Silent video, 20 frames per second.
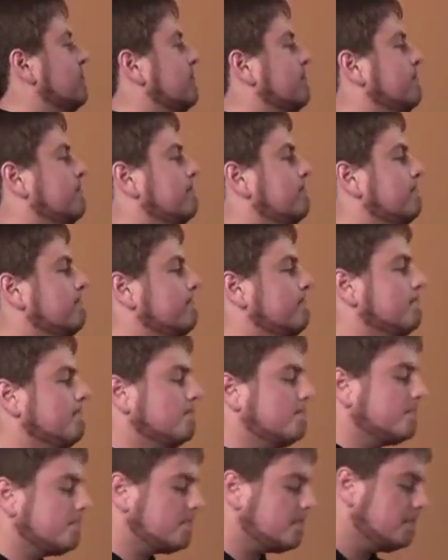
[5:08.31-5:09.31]

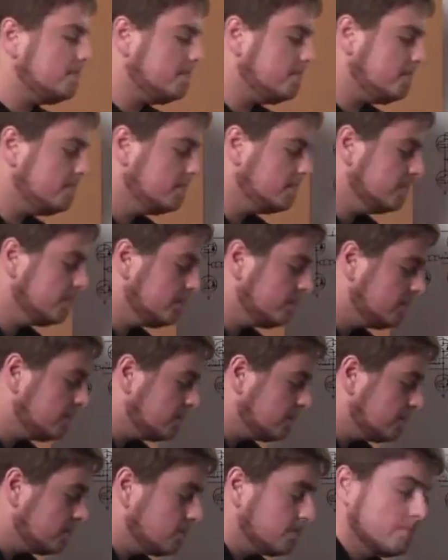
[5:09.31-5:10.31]

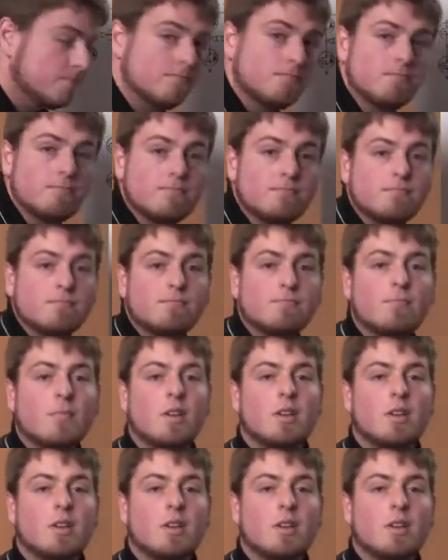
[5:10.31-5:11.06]
Nothing is said.